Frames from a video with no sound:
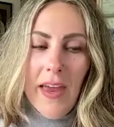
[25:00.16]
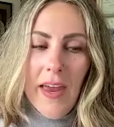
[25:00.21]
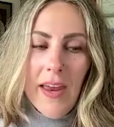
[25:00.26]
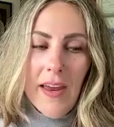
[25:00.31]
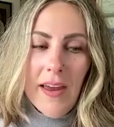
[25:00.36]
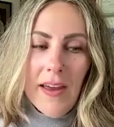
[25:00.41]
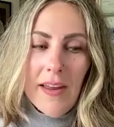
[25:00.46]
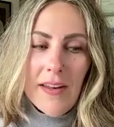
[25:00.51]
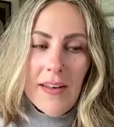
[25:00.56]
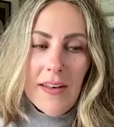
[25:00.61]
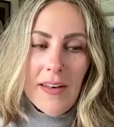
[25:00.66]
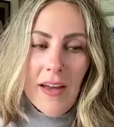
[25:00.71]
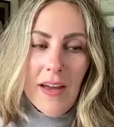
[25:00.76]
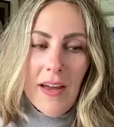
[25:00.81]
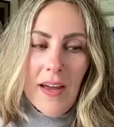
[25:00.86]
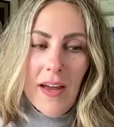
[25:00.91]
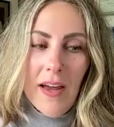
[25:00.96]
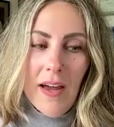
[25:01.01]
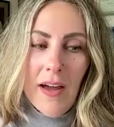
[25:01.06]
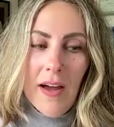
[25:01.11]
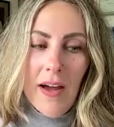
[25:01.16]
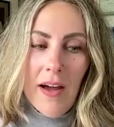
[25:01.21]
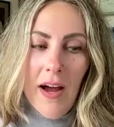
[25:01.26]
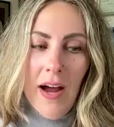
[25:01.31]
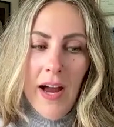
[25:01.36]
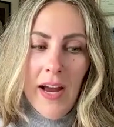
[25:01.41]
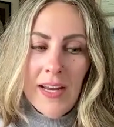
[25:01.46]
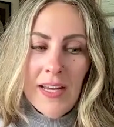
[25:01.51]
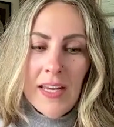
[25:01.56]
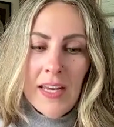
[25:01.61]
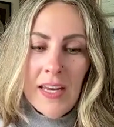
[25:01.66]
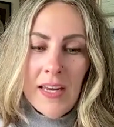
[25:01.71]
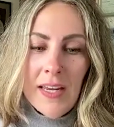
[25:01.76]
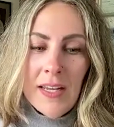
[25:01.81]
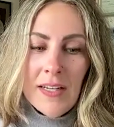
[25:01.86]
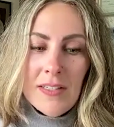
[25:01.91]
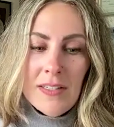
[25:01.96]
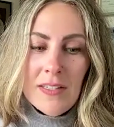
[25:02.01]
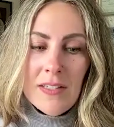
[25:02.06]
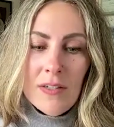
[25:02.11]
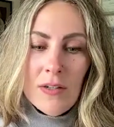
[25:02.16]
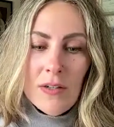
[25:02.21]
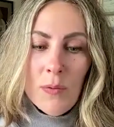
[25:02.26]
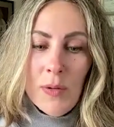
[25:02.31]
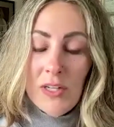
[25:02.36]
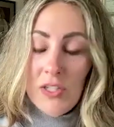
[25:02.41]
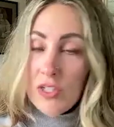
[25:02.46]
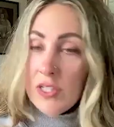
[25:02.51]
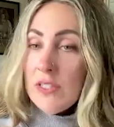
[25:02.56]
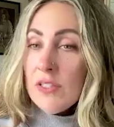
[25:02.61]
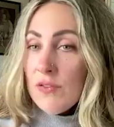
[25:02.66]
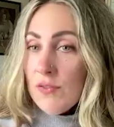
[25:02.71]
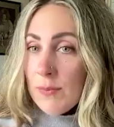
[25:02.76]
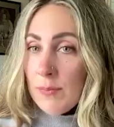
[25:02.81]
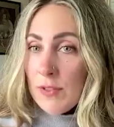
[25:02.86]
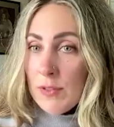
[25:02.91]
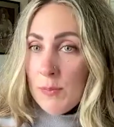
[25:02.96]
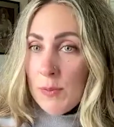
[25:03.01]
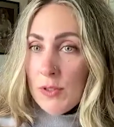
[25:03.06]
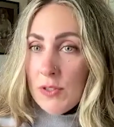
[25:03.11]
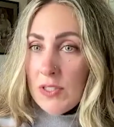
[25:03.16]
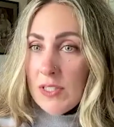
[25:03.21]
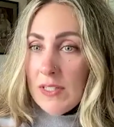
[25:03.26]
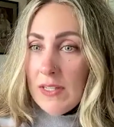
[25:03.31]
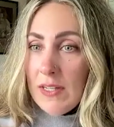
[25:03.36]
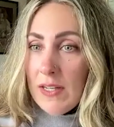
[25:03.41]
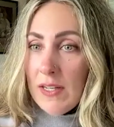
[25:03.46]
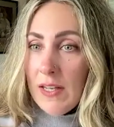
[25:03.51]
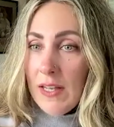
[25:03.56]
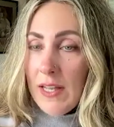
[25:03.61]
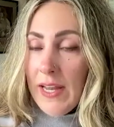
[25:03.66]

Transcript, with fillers: And I get questions from this person,